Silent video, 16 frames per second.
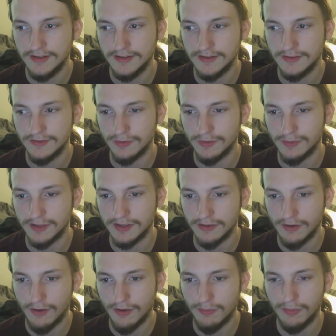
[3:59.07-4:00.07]
so we can
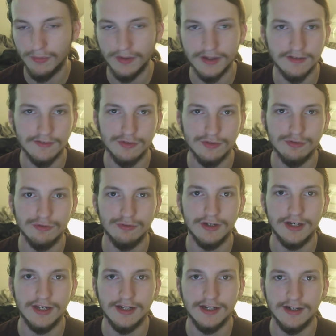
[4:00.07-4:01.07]
all point at the
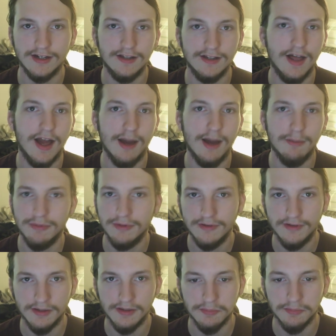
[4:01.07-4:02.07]
screen and clap
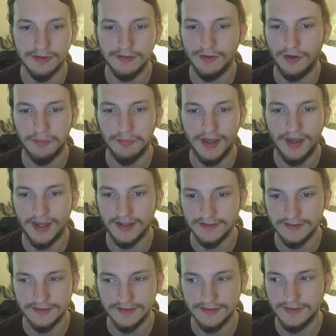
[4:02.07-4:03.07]
and piss our
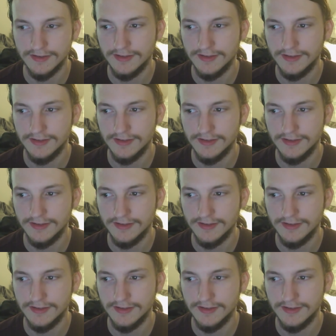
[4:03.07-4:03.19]
pants